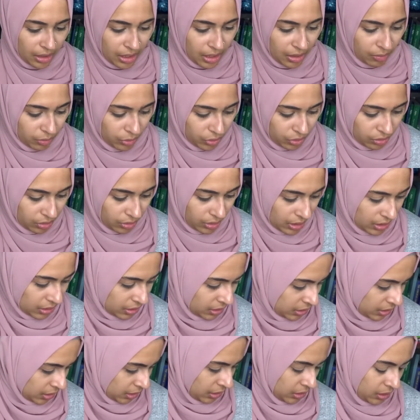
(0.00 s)
I will show you
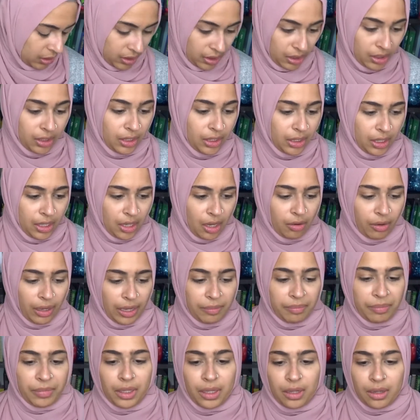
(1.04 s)
guys that.
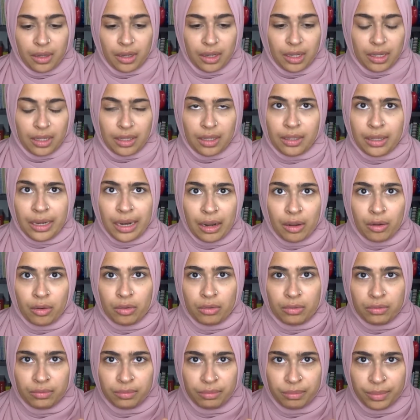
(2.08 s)
Okay, and now
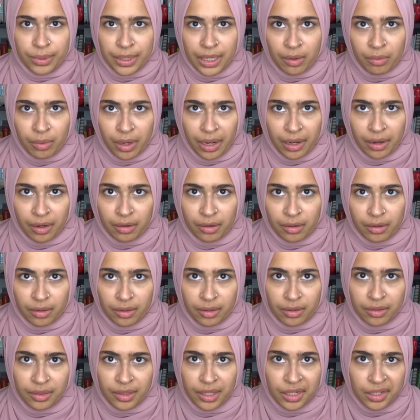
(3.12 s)
be aware,
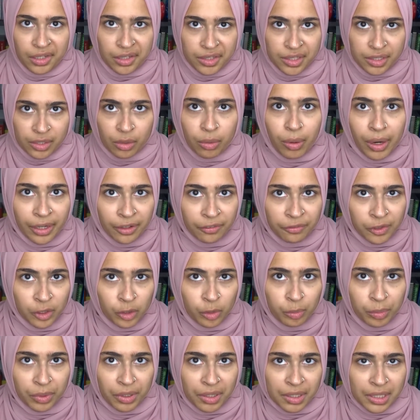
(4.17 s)
there's quite a
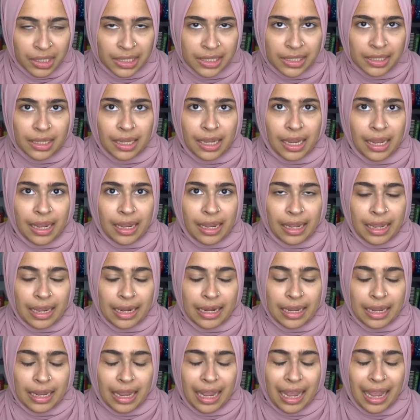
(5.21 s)
few books
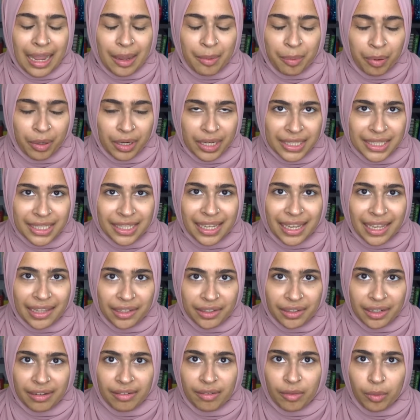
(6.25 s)
and I put it together
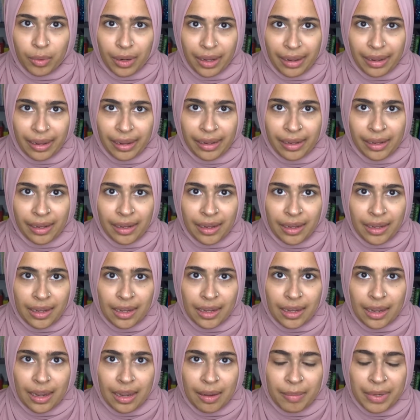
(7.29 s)
in a way.
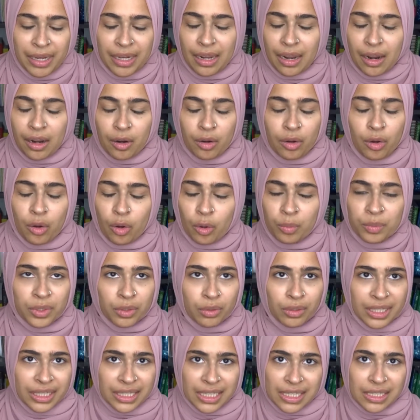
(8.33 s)
I mean, our
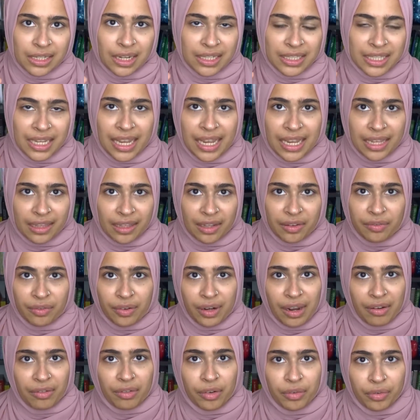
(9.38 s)
homeschooling does not take like
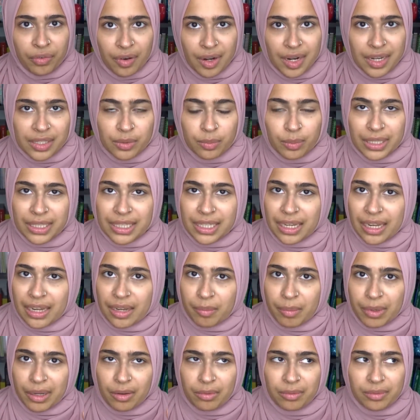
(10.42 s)
forever for us. We take
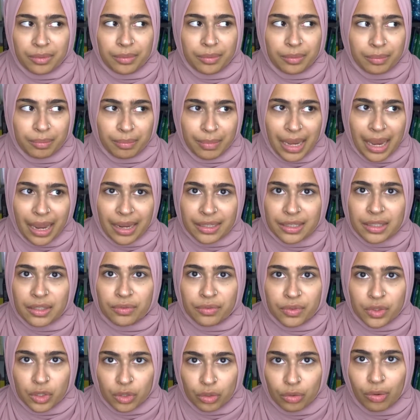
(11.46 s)
about max
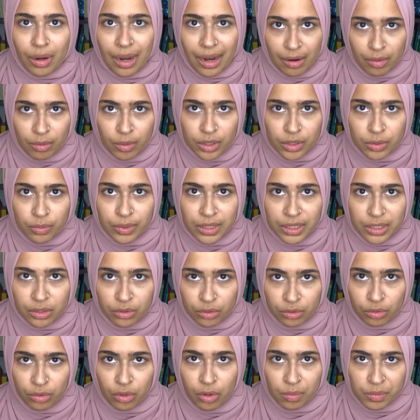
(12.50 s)
of 2 hours. We
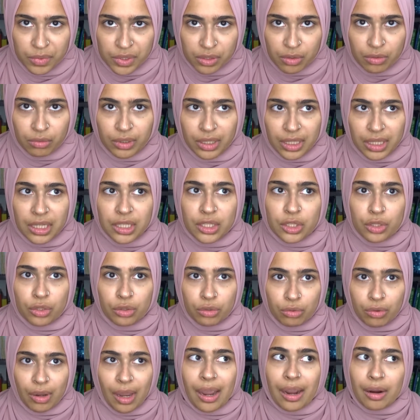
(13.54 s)
do homeschooling in
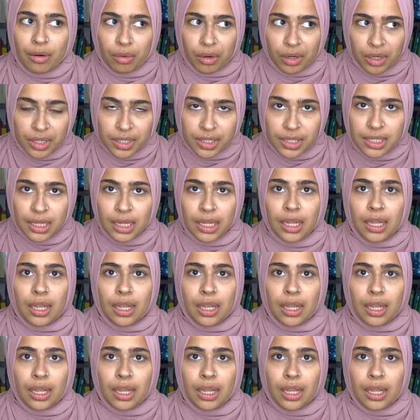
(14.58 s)
2 hours,